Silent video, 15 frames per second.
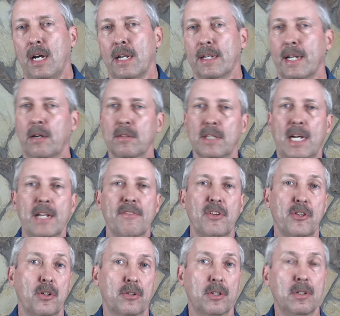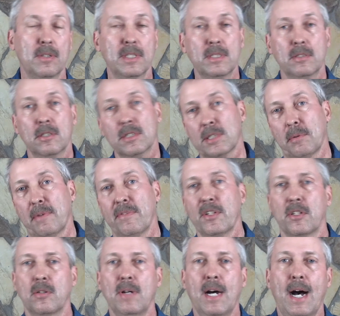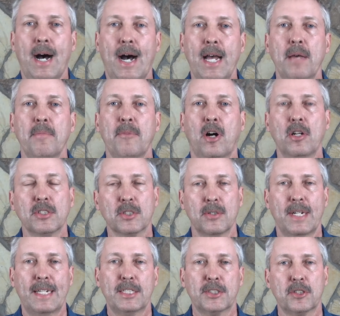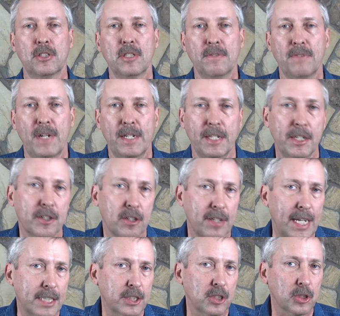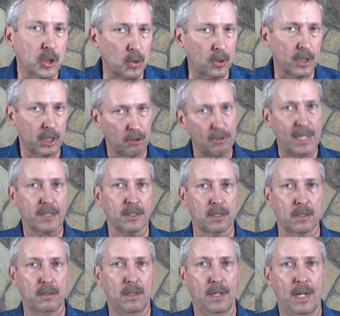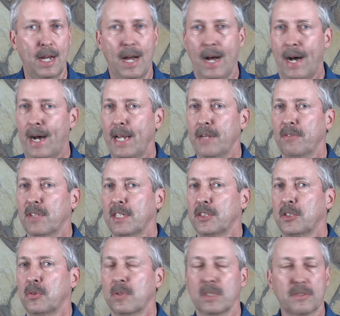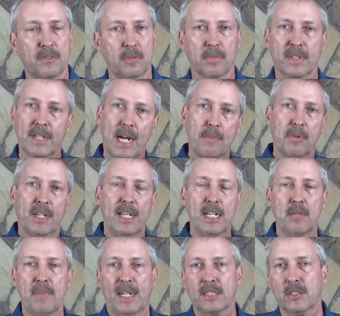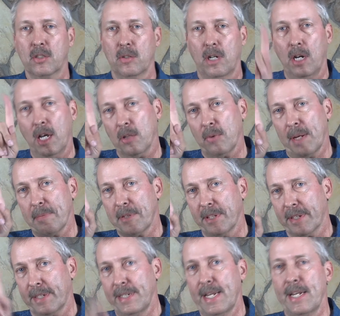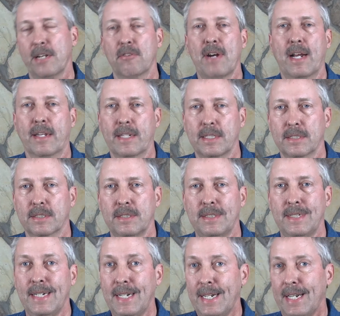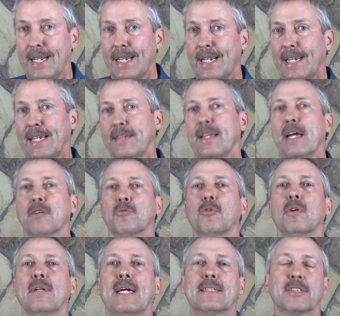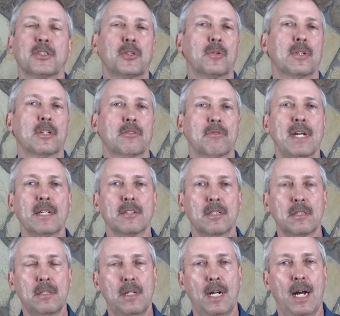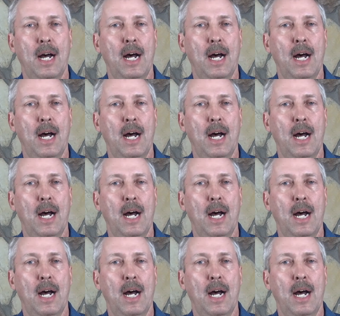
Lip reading: Now, a lot of you don't know this, or some of you do. I am also a certified international tour director. I have led tours from Copper Canyon, Mexico, all the way up to the Canadian Rockies. In that role as a tour director,